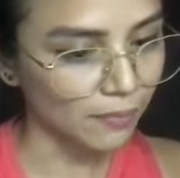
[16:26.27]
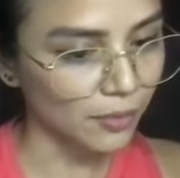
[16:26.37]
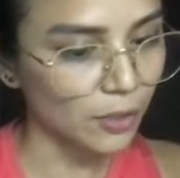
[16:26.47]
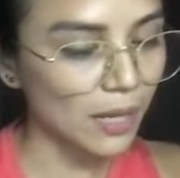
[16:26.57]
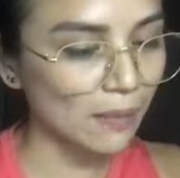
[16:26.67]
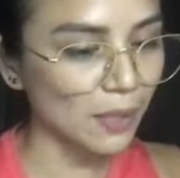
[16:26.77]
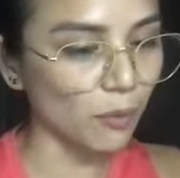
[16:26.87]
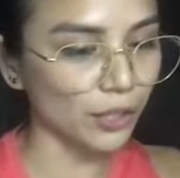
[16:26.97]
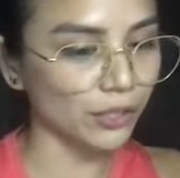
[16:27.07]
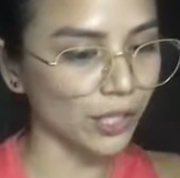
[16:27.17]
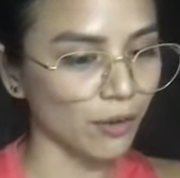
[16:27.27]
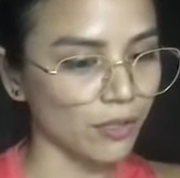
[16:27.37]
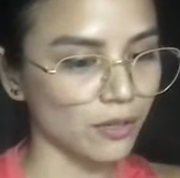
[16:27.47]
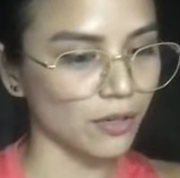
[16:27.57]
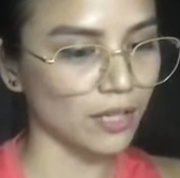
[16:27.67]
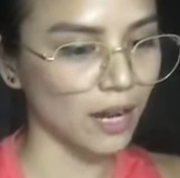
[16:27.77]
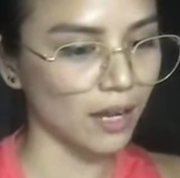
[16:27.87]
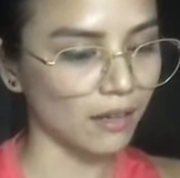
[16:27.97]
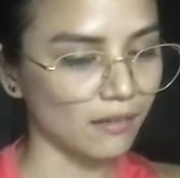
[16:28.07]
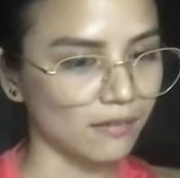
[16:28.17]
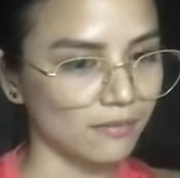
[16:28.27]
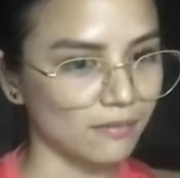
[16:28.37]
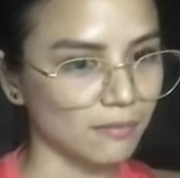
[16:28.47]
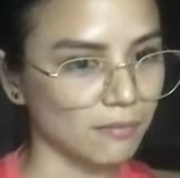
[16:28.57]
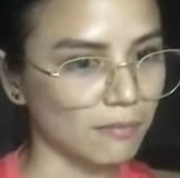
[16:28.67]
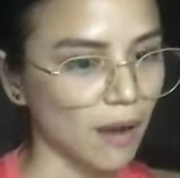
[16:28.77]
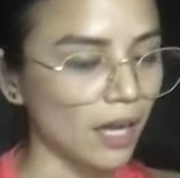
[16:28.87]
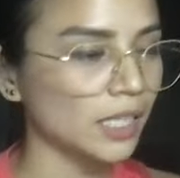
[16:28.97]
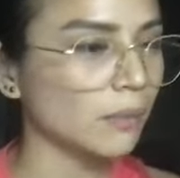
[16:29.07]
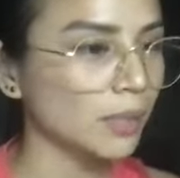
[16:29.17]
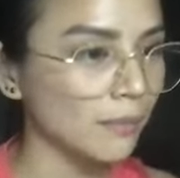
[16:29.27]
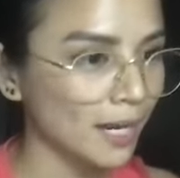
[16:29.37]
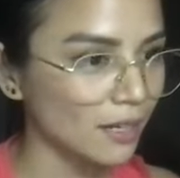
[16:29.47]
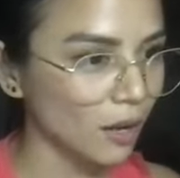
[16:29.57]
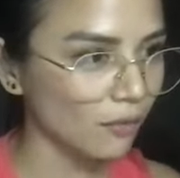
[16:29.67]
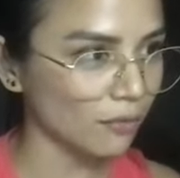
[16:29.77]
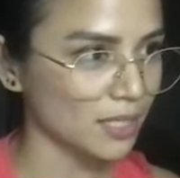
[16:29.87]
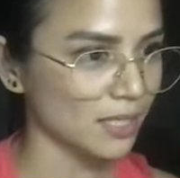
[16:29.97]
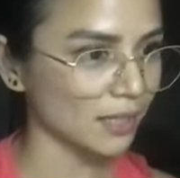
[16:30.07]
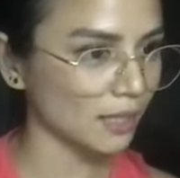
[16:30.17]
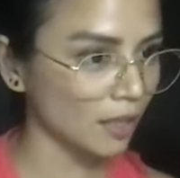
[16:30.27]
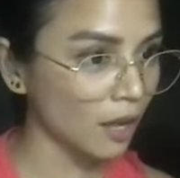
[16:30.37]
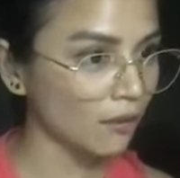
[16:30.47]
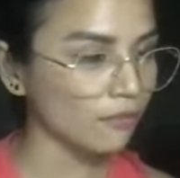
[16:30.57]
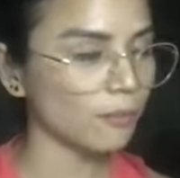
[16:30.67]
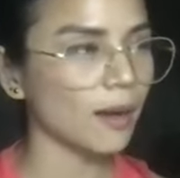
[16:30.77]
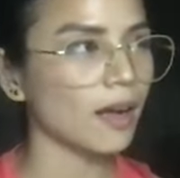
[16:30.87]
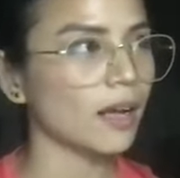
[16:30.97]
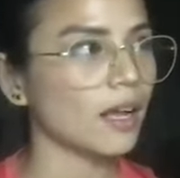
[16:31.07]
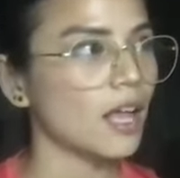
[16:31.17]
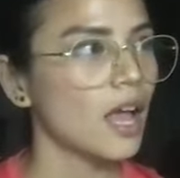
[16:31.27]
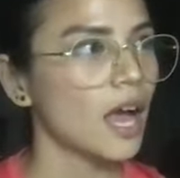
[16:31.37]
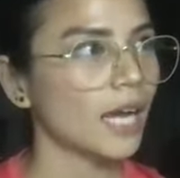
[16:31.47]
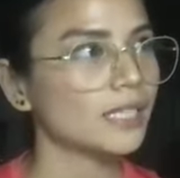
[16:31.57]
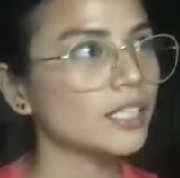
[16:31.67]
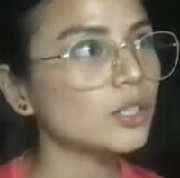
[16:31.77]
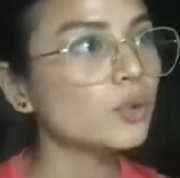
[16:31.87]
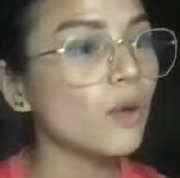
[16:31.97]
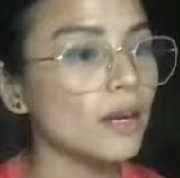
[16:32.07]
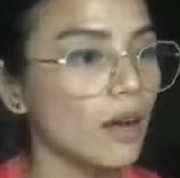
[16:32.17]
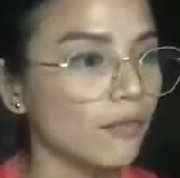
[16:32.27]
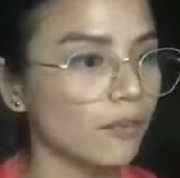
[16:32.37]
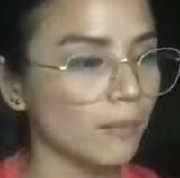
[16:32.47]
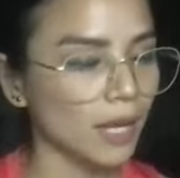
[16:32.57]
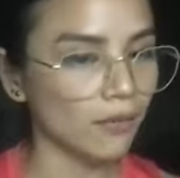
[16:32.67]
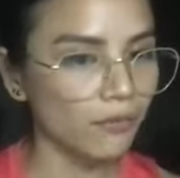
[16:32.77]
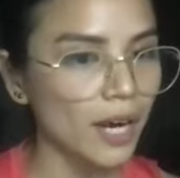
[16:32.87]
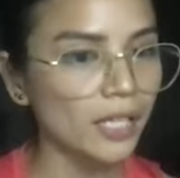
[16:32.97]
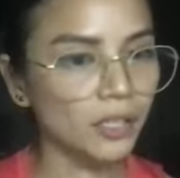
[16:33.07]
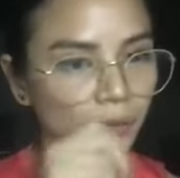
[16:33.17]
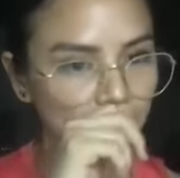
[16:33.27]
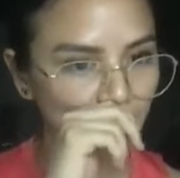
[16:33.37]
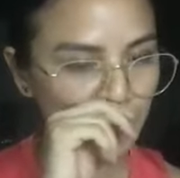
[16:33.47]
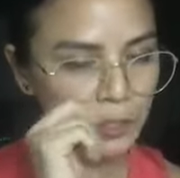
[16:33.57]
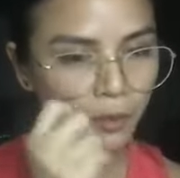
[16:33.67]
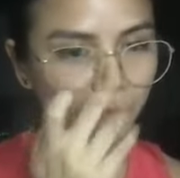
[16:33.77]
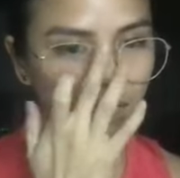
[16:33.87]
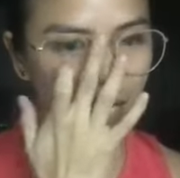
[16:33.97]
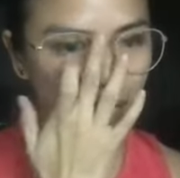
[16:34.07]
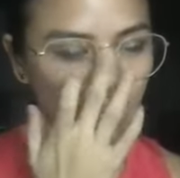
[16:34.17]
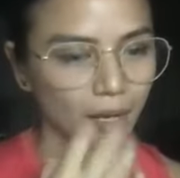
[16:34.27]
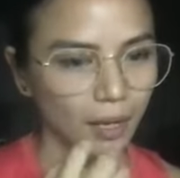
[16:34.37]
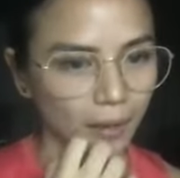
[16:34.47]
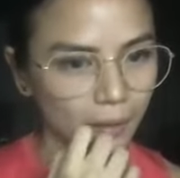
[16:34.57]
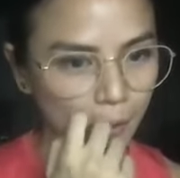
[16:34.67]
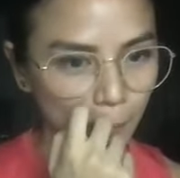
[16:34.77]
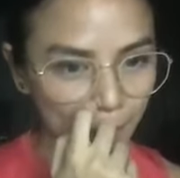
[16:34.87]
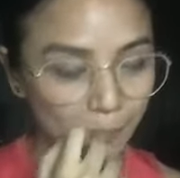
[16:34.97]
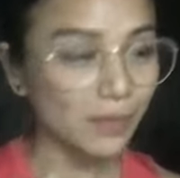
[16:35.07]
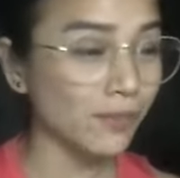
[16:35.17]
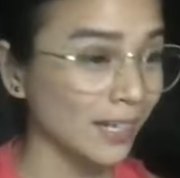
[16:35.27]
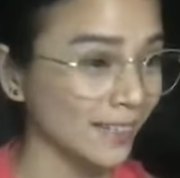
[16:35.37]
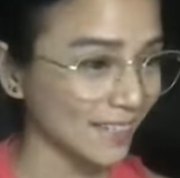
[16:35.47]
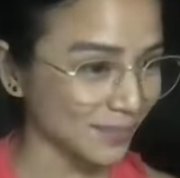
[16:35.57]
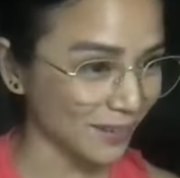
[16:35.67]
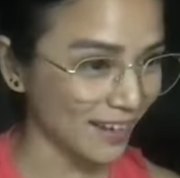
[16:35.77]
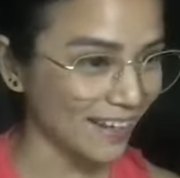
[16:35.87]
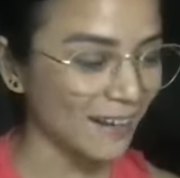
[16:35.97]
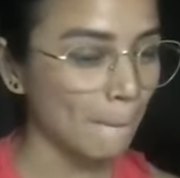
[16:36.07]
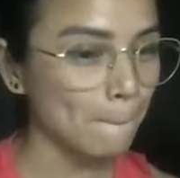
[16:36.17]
you may be wondering also na baka naman my love wasn't enough, baka I didn't do enough for my friend or whatever. So you may be feeling that way